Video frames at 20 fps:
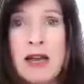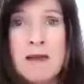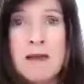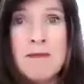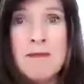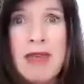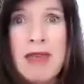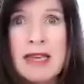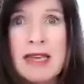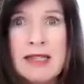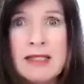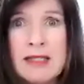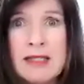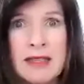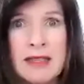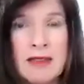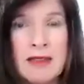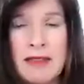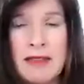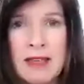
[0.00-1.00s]

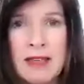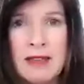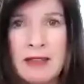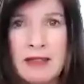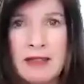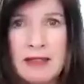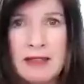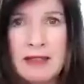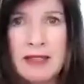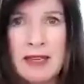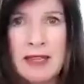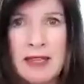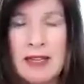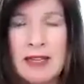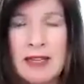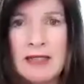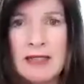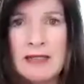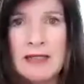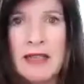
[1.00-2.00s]
amazing things in
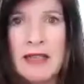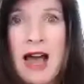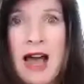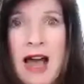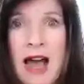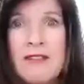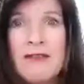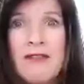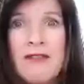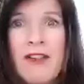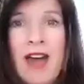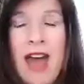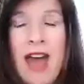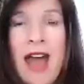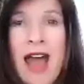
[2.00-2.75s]
his life.